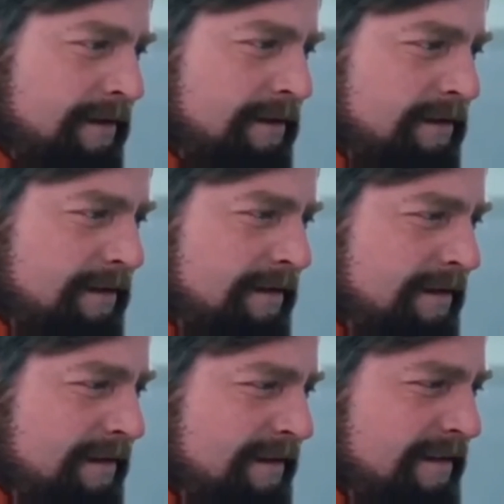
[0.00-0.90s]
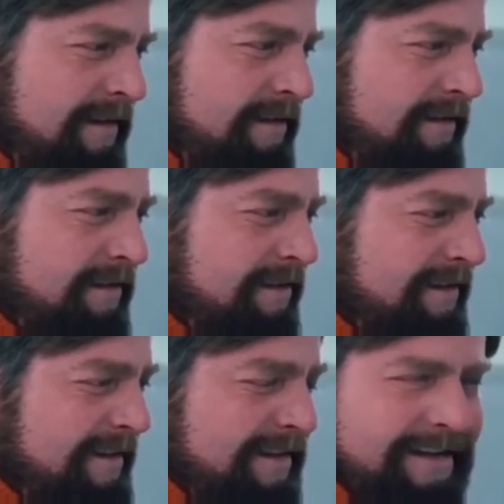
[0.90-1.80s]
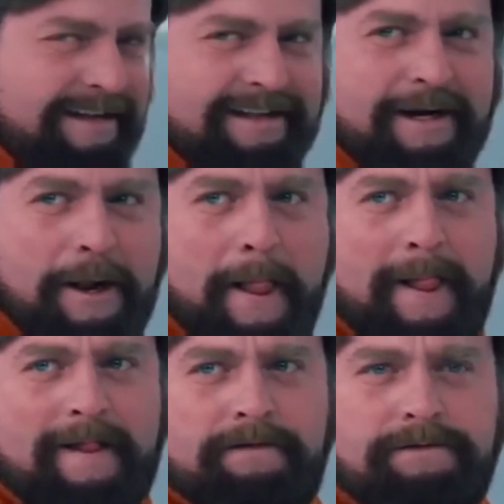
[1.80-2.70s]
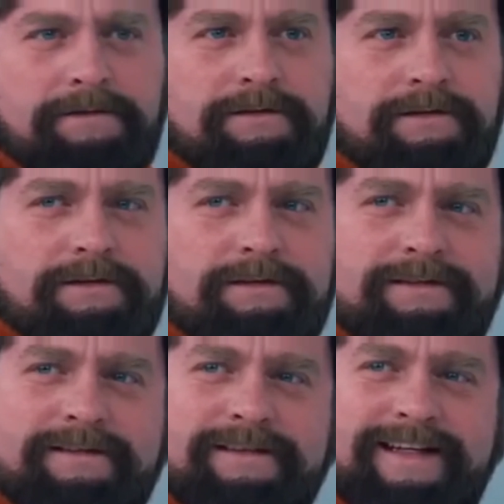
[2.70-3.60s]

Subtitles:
(no one is talking)